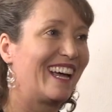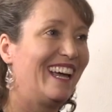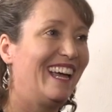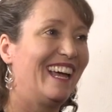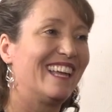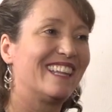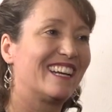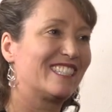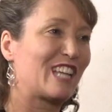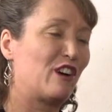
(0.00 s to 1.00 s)
Mm. And
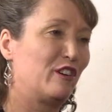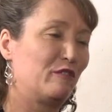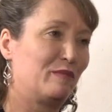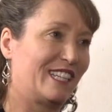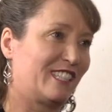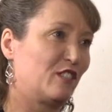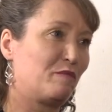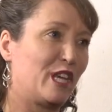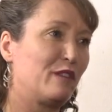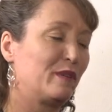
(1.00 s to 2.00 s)
that is how He'll bless His
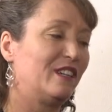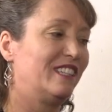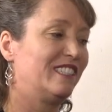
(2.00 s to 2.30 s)
people.